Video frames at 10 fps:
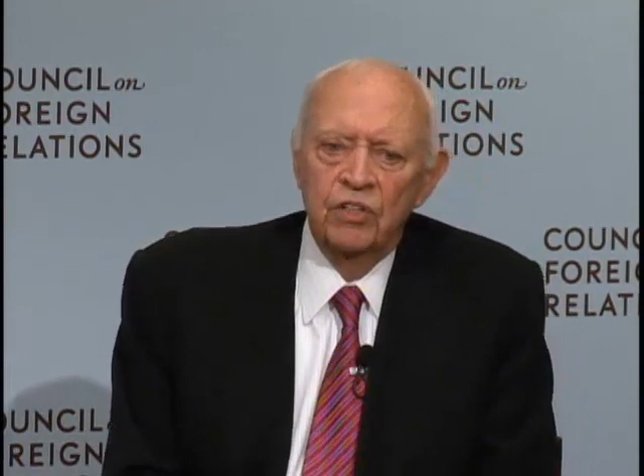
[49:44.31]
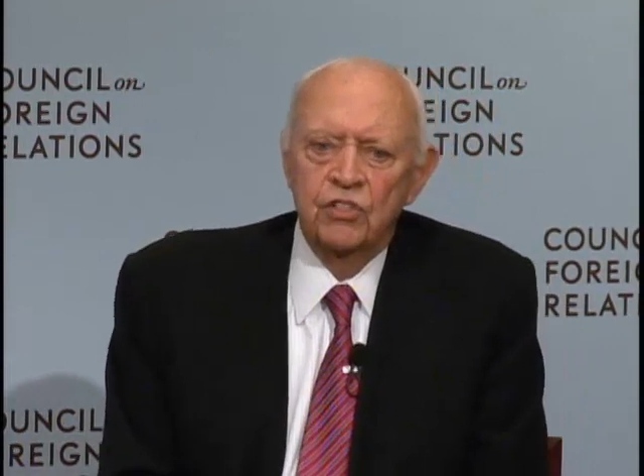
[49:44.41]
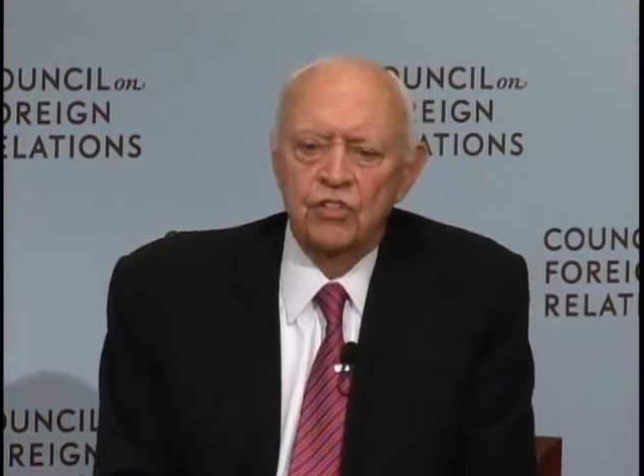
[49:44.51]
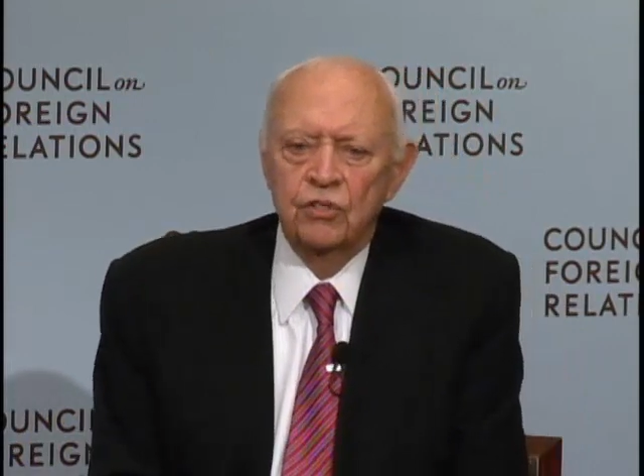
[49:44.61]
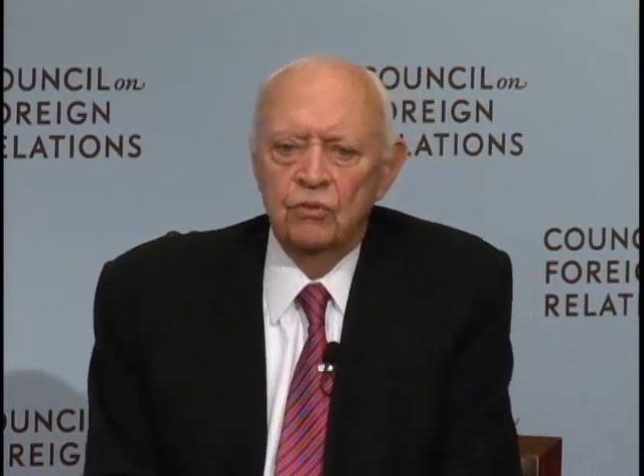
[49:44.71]

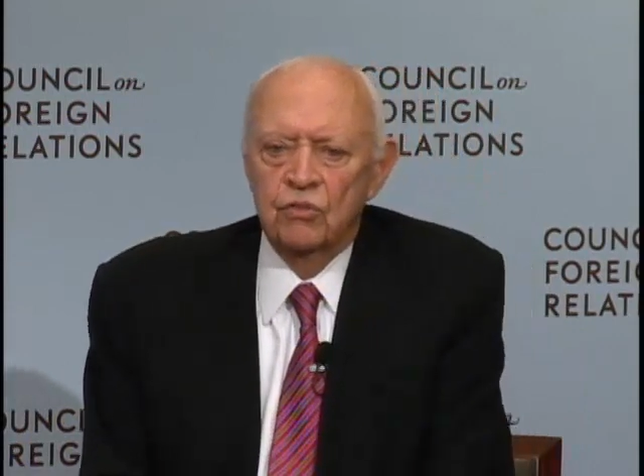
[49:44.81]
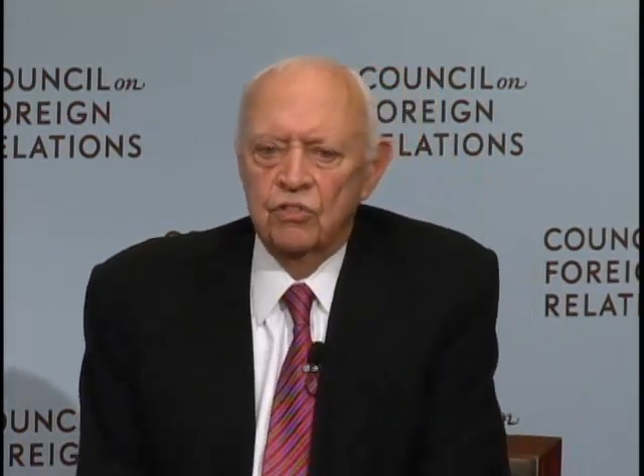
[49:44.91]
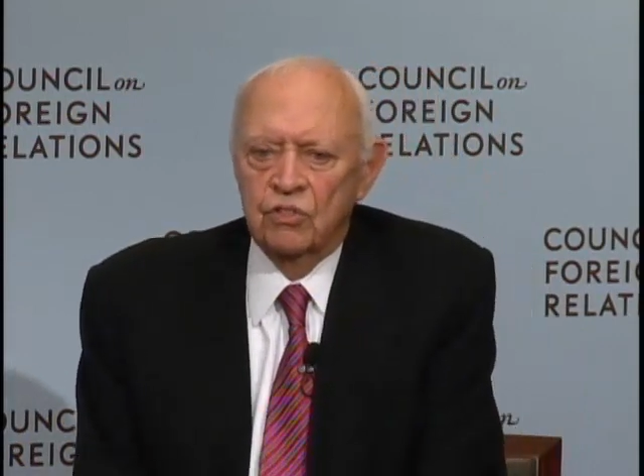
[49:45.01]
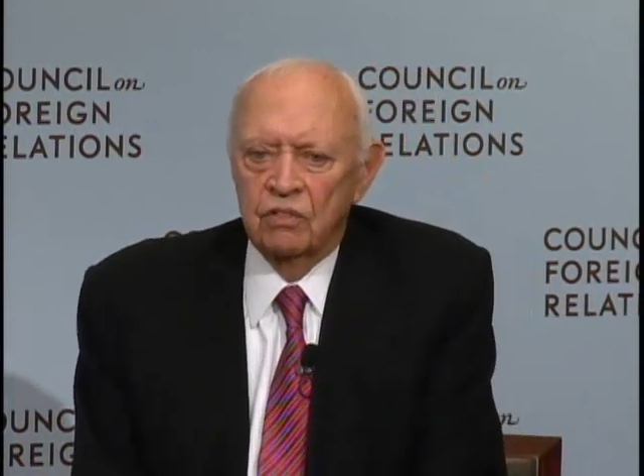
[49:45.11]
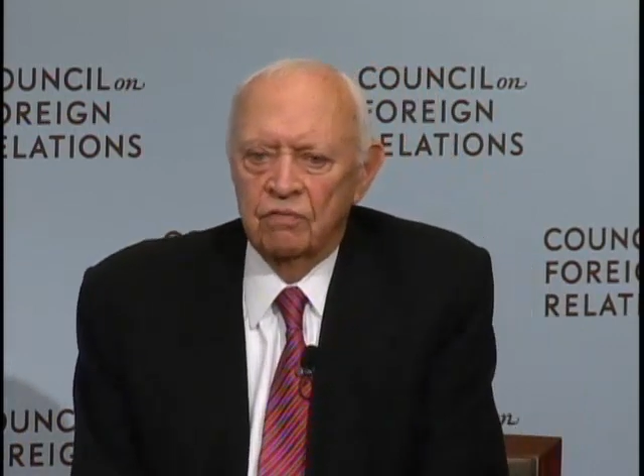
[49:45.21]

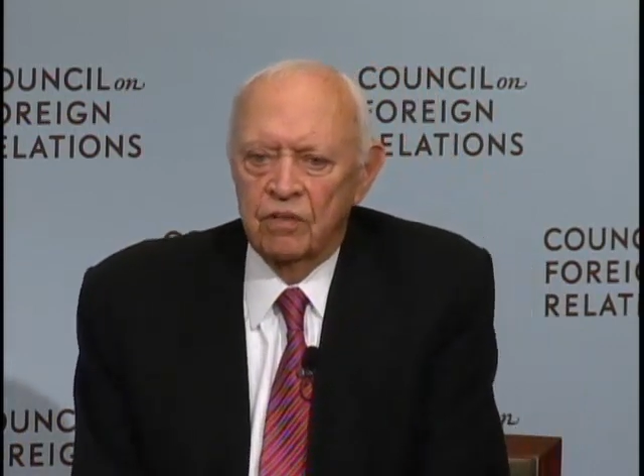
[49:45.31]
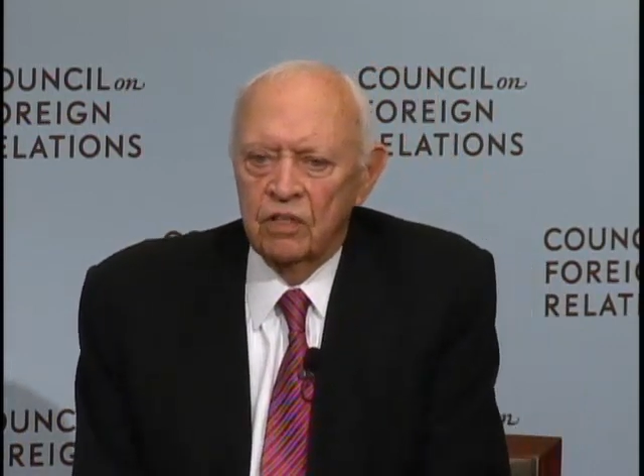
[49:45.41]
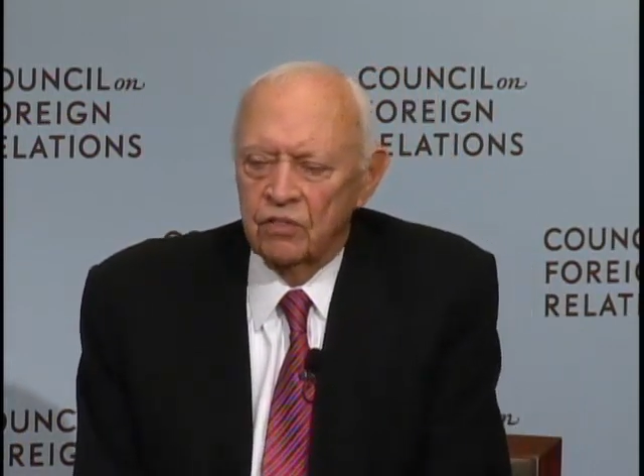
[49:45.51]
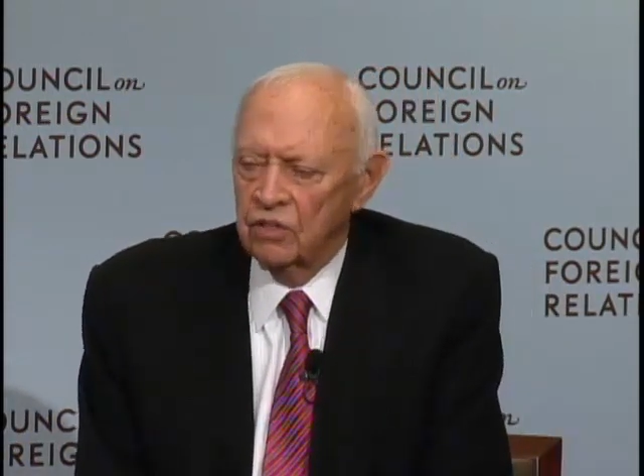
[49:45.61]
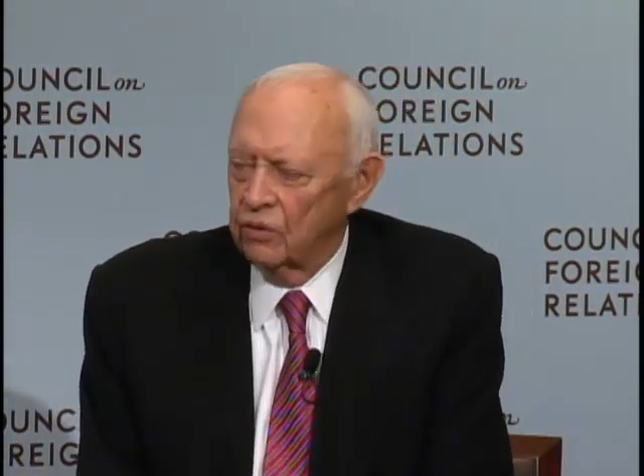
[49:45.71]
virtues
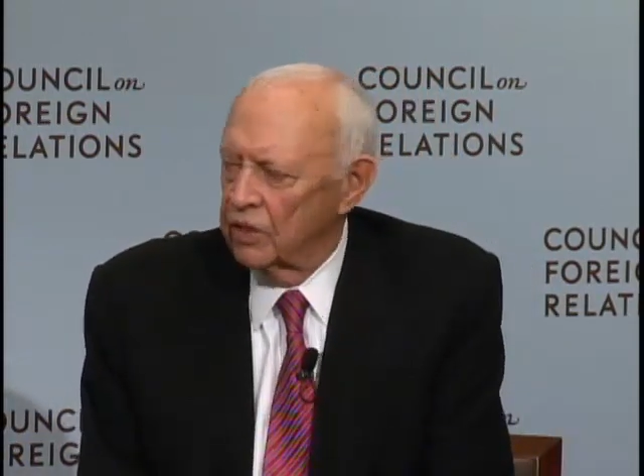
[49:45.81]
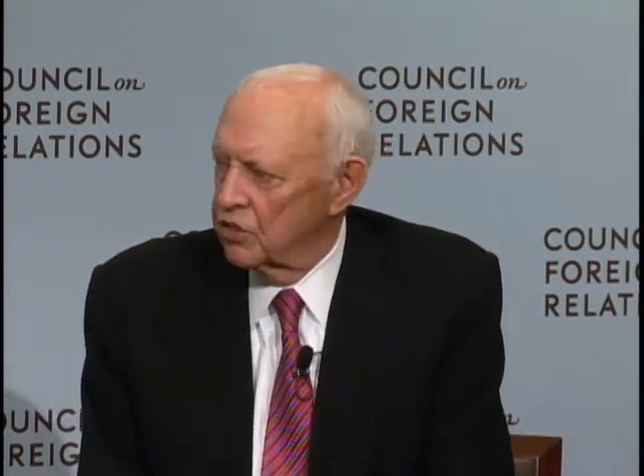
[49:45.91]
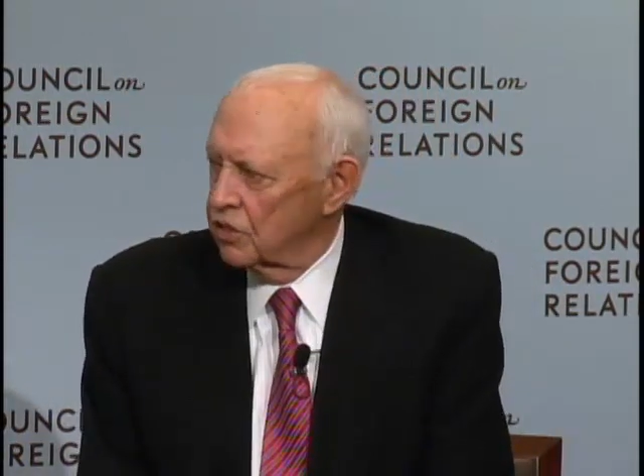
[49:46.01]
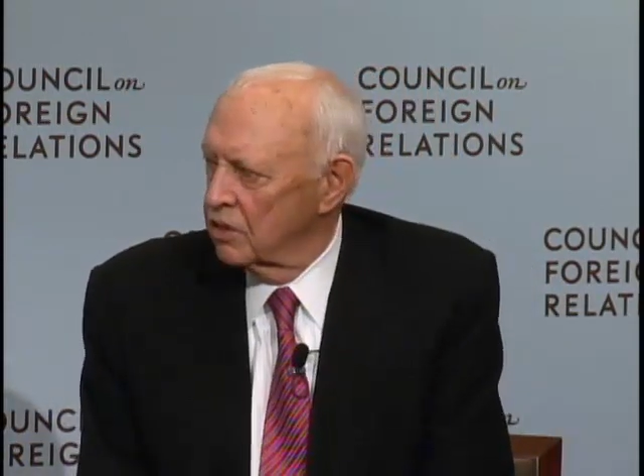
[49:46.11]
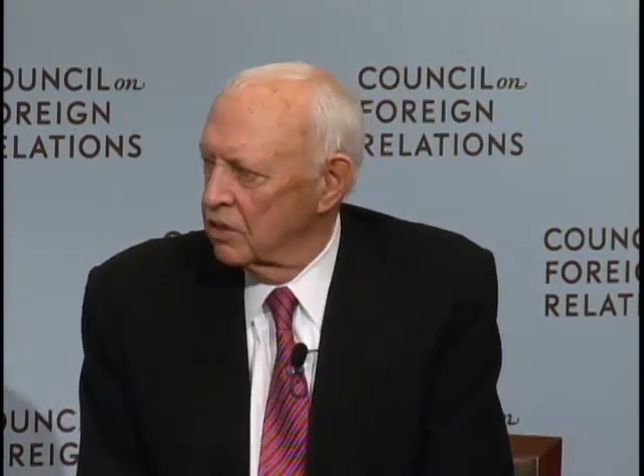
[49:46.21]
of
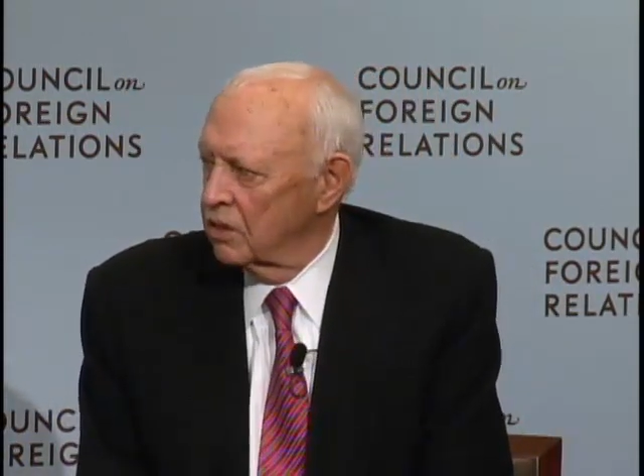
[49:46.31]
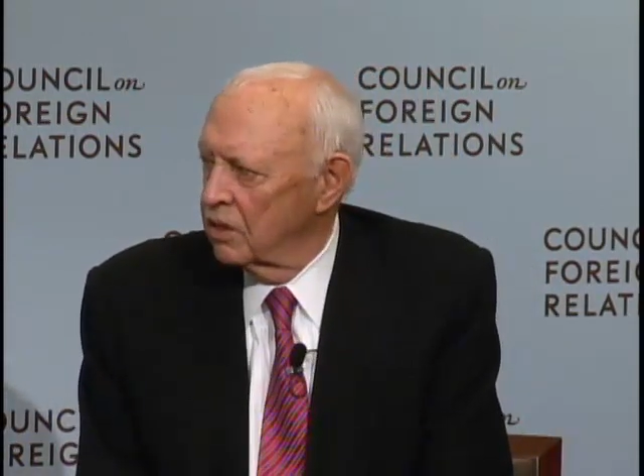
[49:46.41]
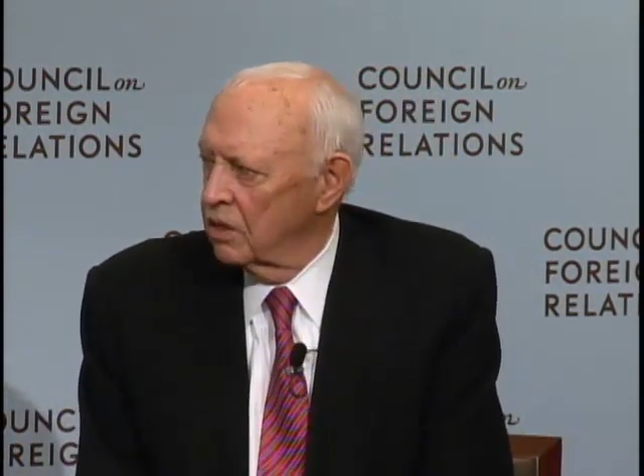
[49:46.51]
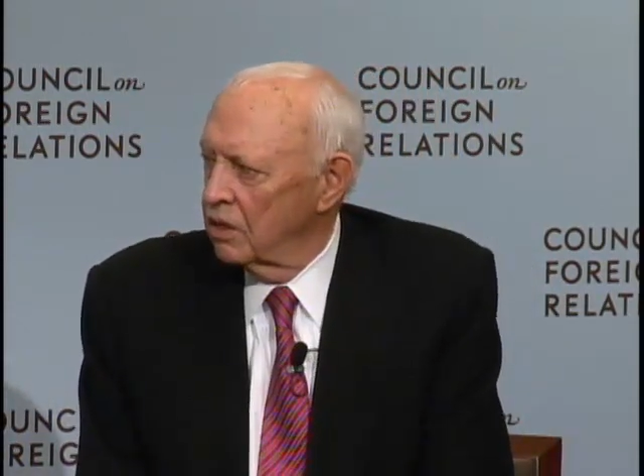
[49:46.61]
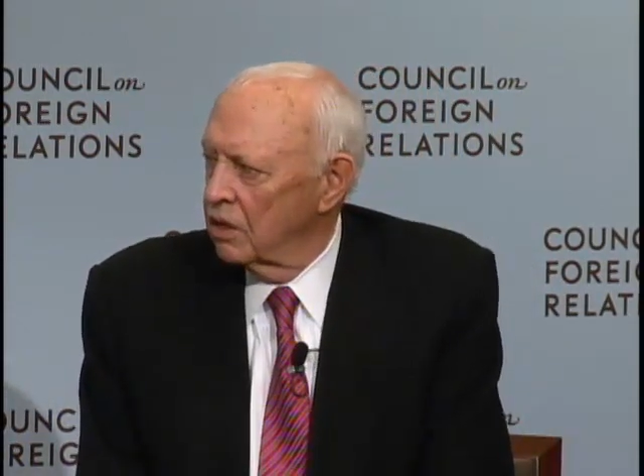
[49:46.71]

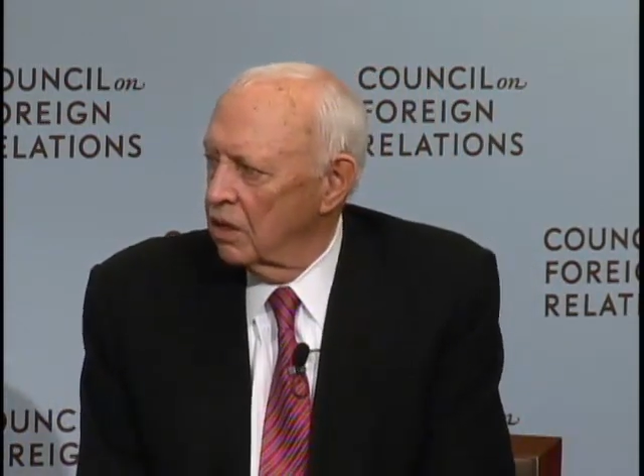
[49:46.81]
integration